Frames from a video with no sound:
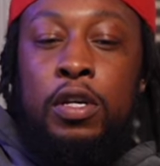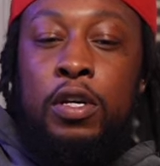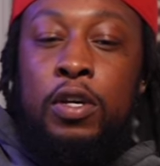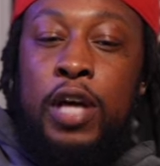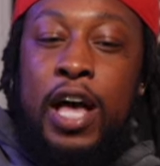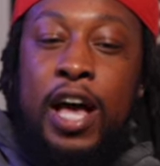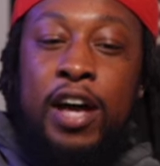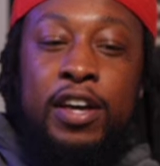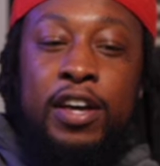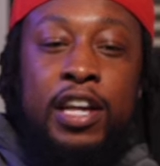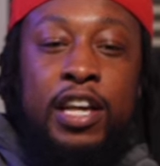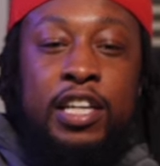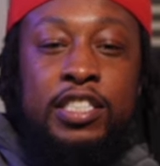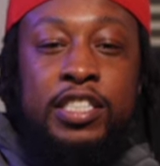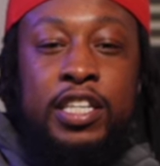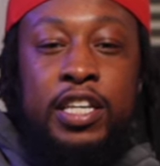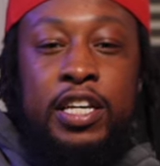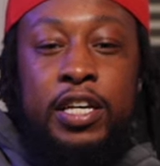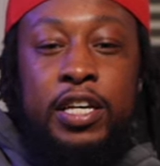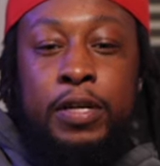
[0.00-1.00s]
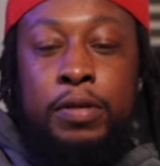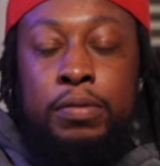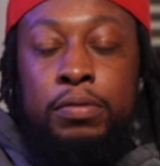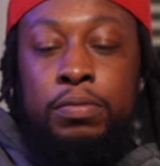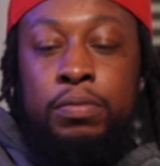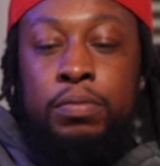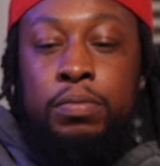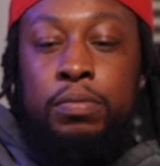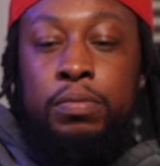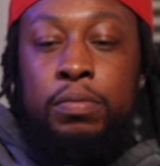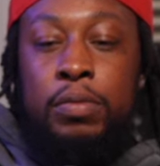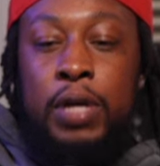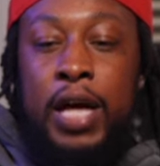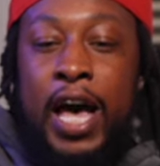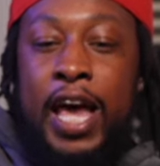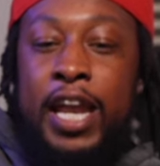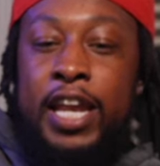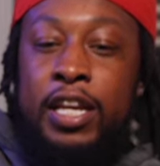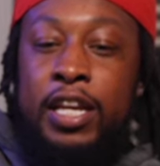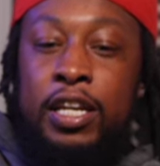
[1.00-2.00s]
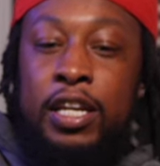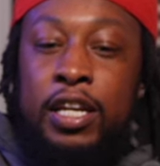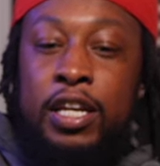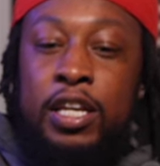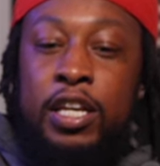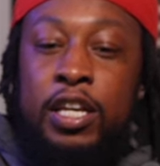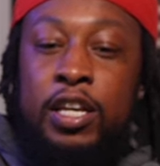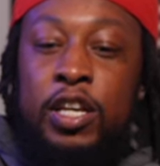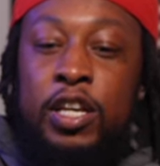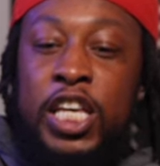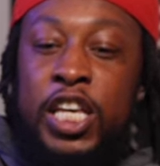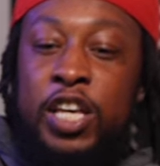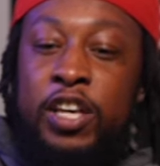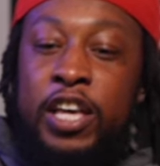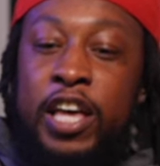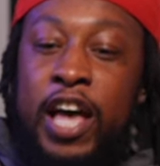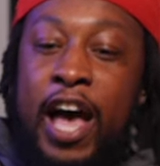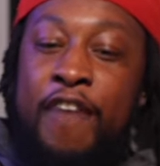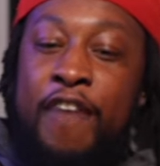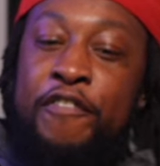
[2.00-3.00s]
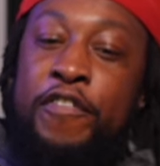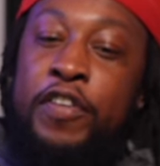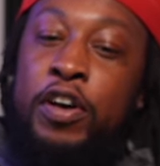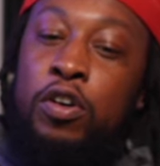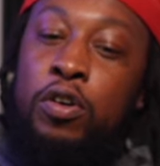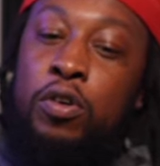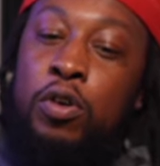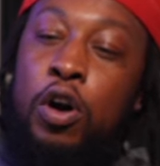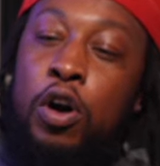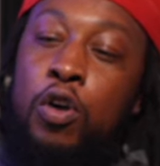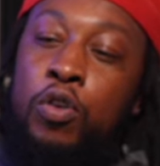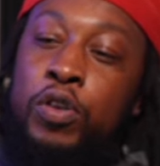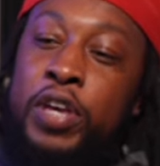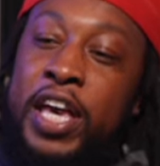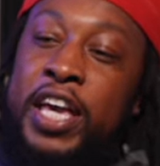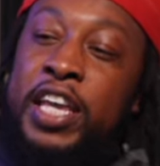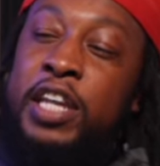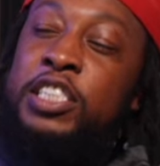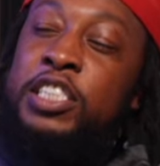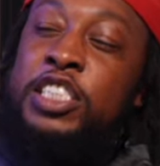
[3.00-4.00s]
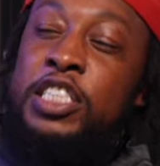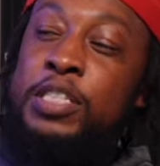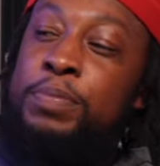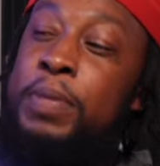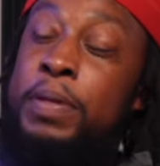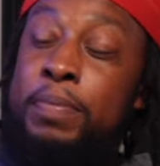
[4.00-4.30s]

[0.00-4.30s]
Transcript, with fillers: how can I say it? I didn't. It, it, I felt okay to just be